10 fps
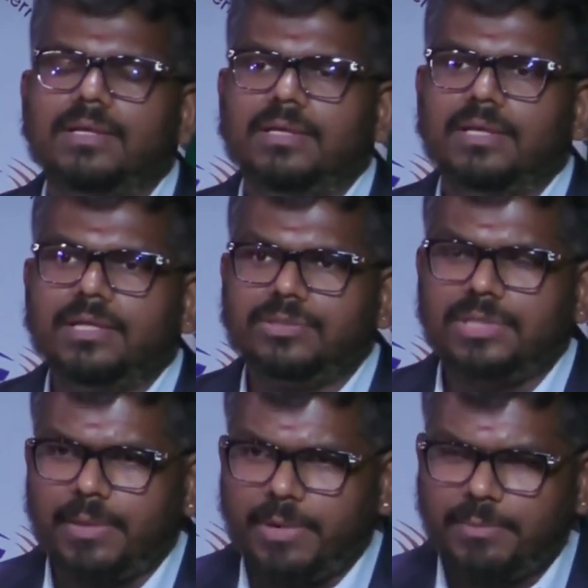So the
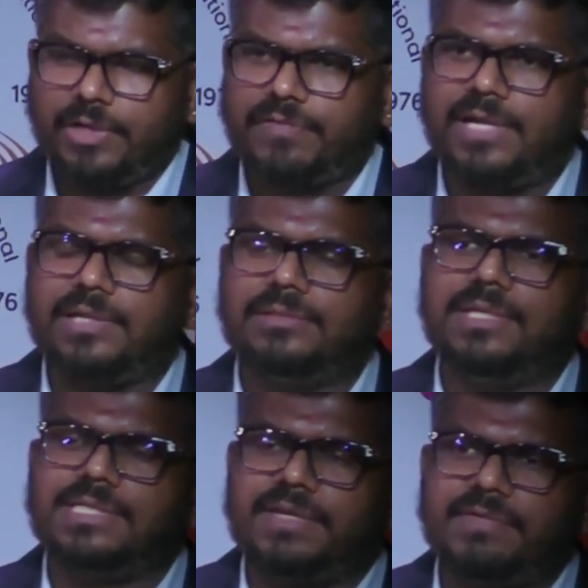amendment of Article
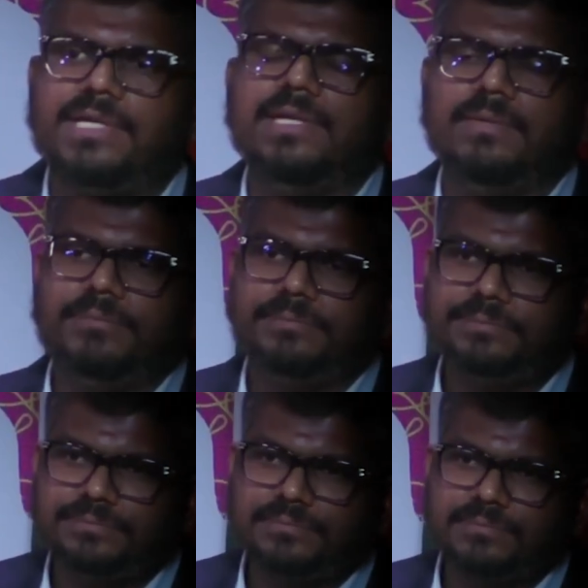370,
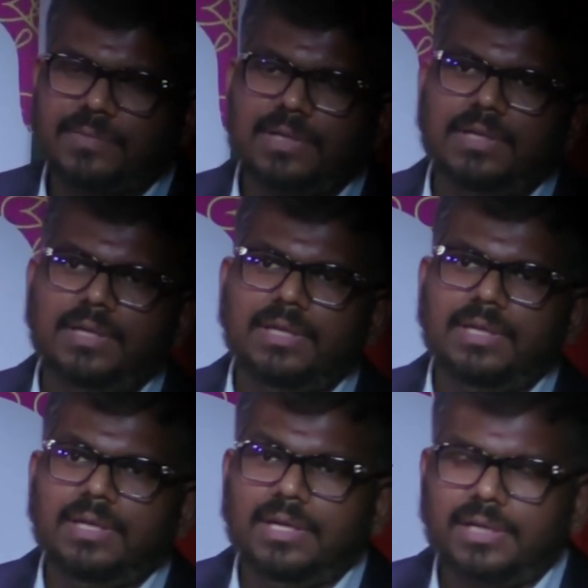
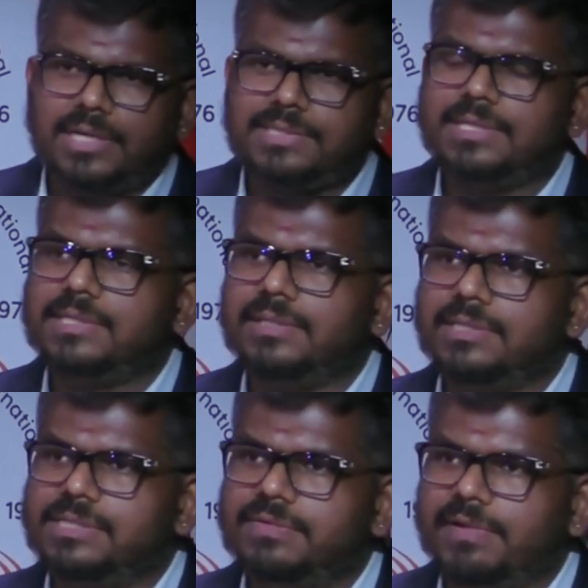addressing certain
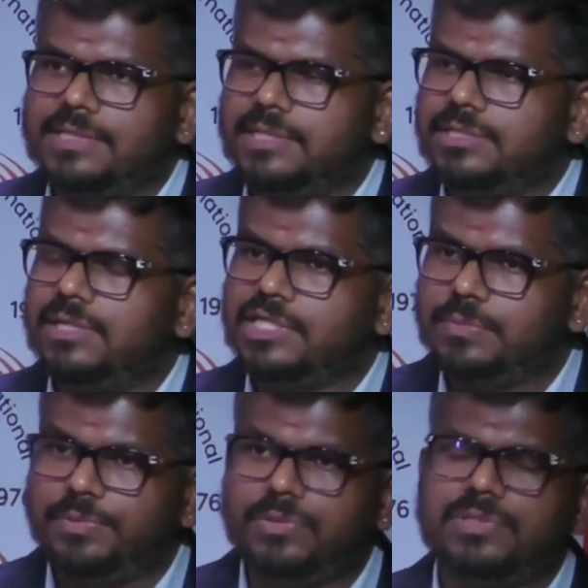civilizational
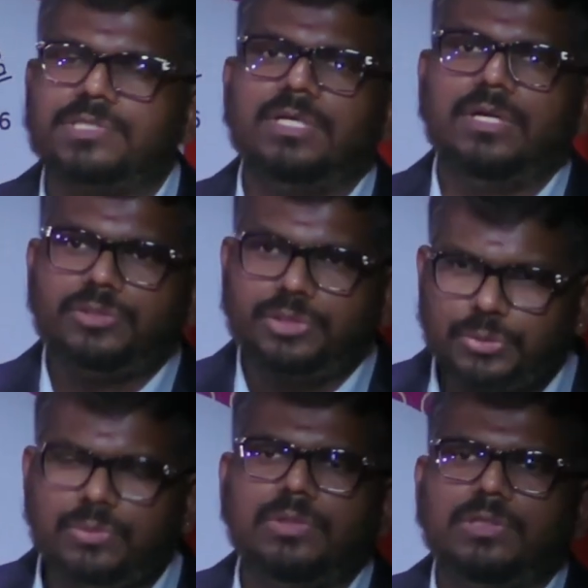disputes
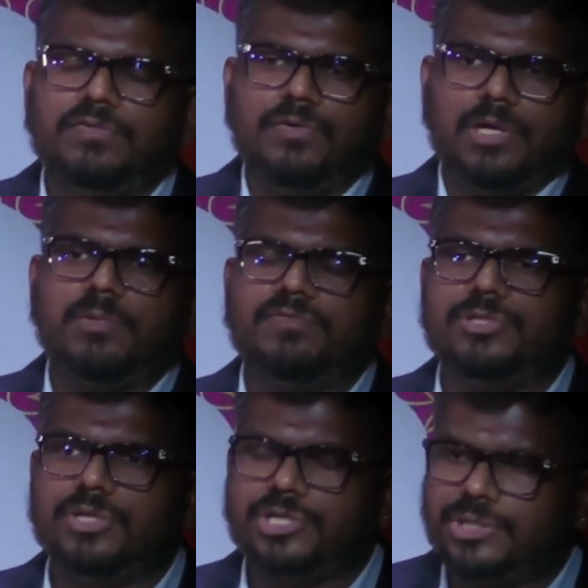through the forum of the
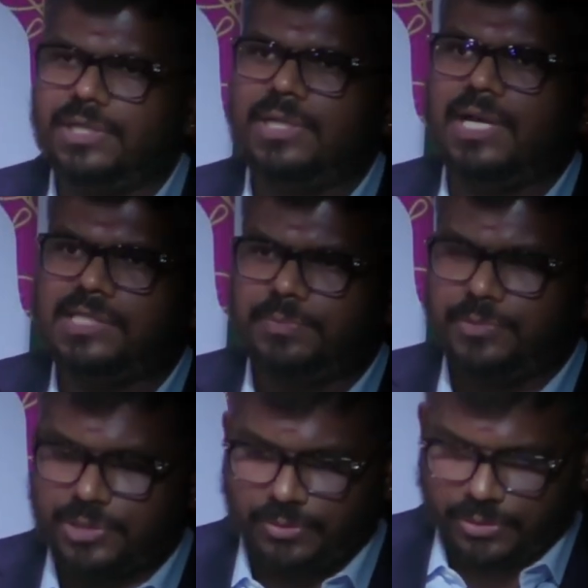judiciary as opposed
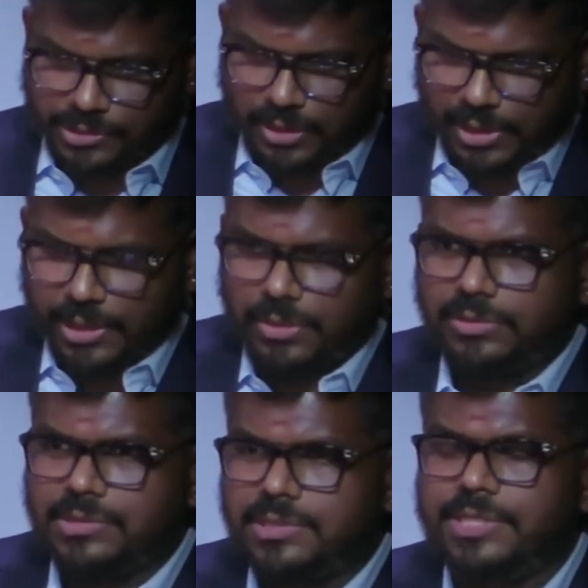to resorting it on the
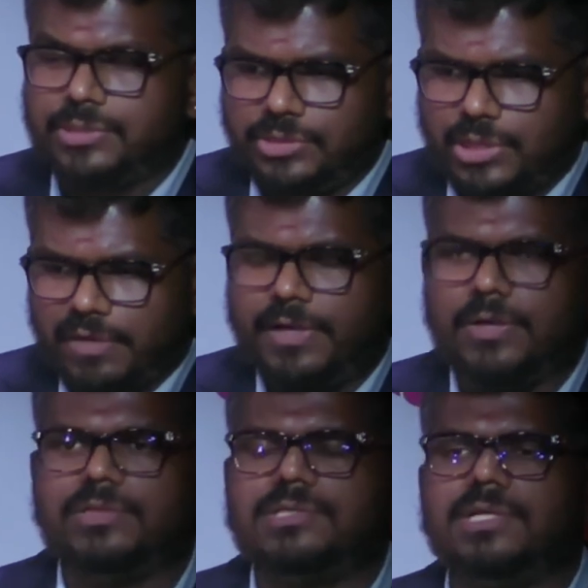streets or resolving it on
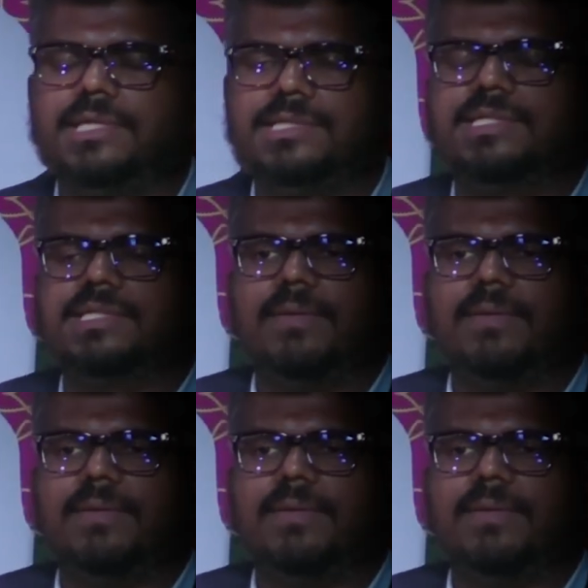the streets,